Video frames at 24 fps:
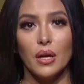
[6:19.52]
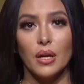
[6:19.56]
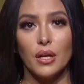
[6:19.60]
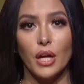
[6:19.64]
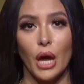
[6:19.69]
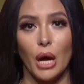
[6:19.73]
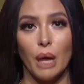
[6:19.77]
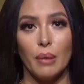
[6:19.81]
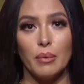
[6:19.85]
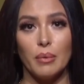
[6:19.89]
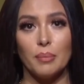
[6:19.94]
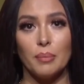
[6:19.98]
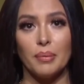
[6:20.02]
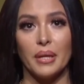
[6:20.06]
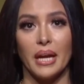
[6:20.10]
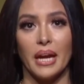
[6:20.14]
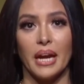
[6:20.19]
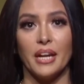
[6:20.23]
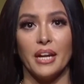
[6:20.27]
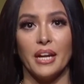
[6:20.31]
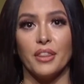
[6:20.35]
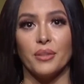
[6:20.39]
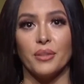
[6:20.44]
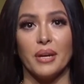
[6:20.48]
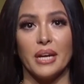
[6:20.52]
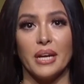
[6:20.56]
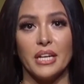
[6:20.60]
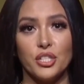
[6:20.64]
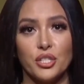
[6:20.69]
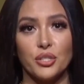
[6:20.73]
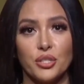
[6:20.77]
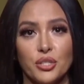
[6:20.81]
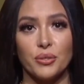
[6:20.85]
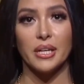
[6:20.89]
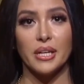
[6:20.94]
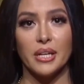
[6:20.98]
Kobe played through
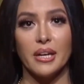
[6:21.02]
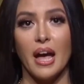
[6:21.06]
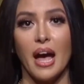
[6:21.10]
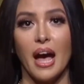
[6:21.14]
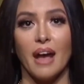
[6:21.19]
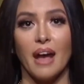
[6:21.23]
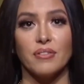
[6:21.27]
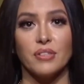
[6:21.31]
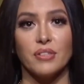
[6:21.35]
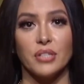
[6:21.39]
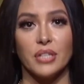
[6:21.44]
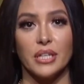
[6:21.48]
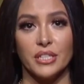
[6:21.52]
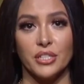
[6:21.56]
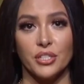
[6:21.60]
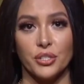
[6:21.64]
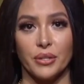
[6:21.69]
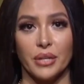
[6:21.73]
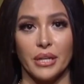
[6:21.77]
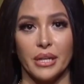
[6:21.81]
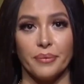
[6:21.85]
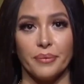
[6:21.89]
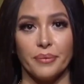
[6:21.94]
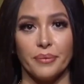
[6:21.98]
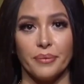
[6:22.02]
injury after injury.